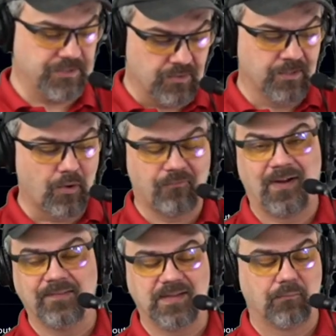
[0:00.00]
But you can go
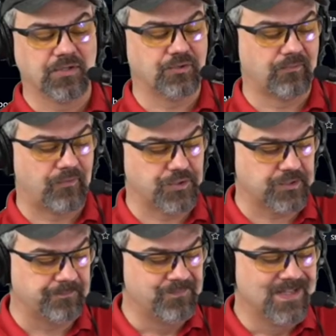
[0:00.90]
find the original
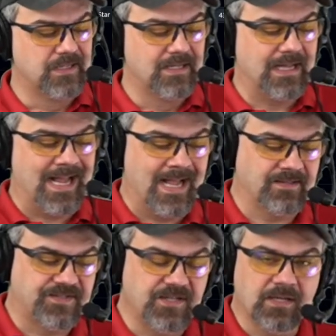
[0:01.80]
version
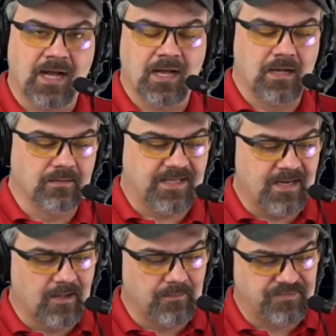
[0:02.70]
at C, uh,
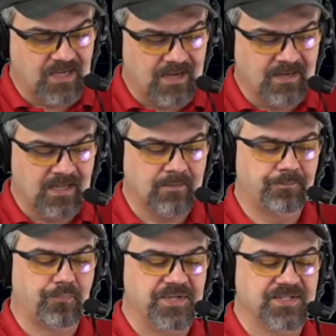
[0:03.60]
github.net
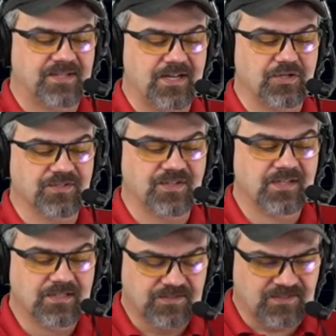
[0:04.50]
presentations
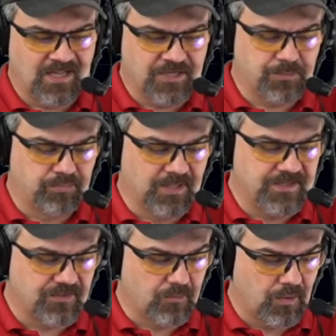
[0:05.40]
slash
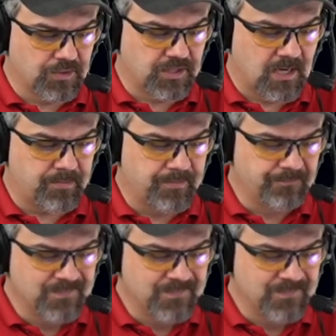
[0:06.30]
Blazor Workshop.